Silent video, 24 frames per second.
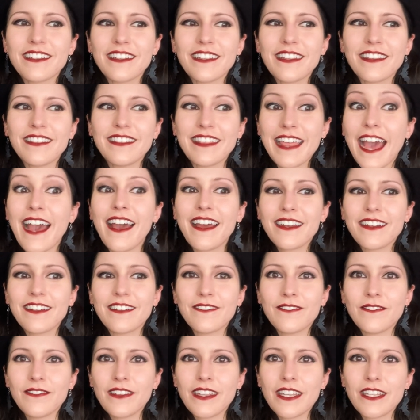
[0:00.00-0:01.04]
that
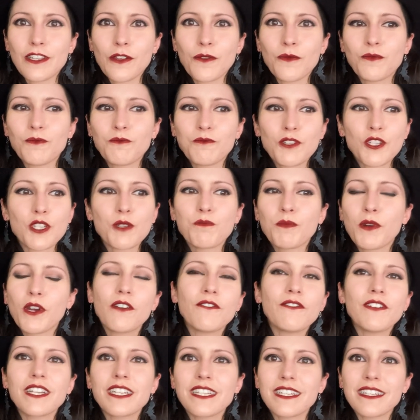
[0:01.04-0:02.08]
is a just
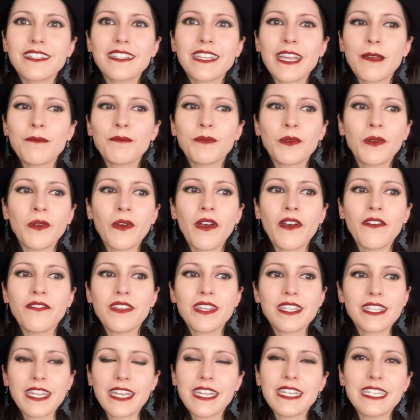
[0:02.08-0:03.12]
perfect example of
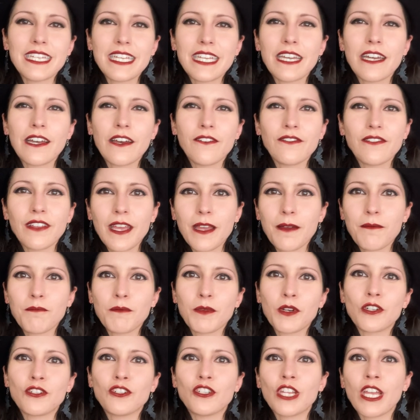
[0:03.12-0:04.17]
this idea of like
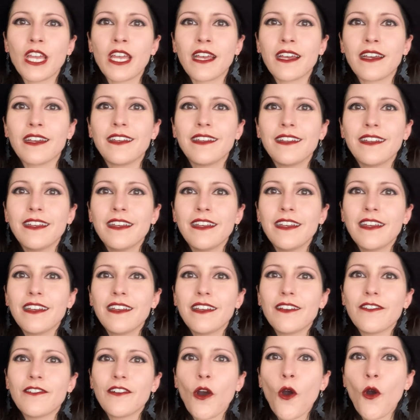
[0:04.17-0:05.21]
merging
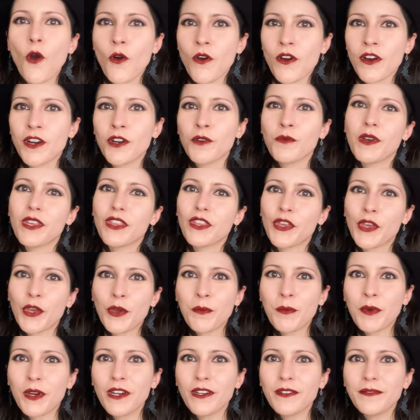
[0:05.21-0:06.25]
horror with
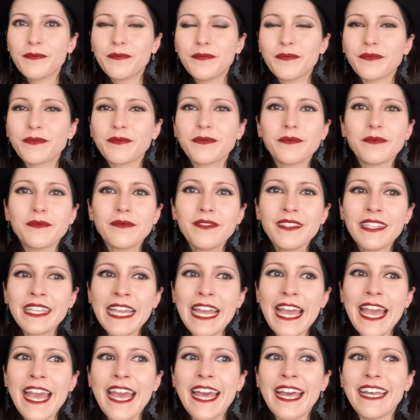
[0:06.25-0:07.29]
humor.
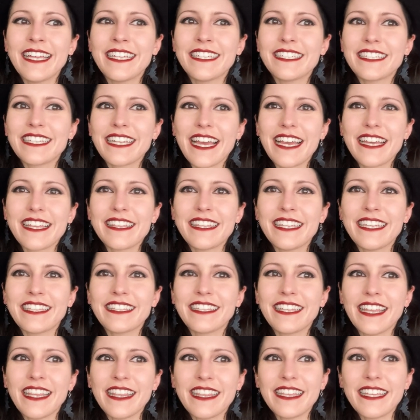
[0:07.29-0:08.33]
And I think
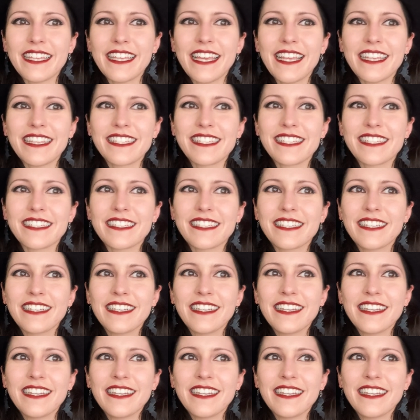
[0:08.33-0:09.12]
that it's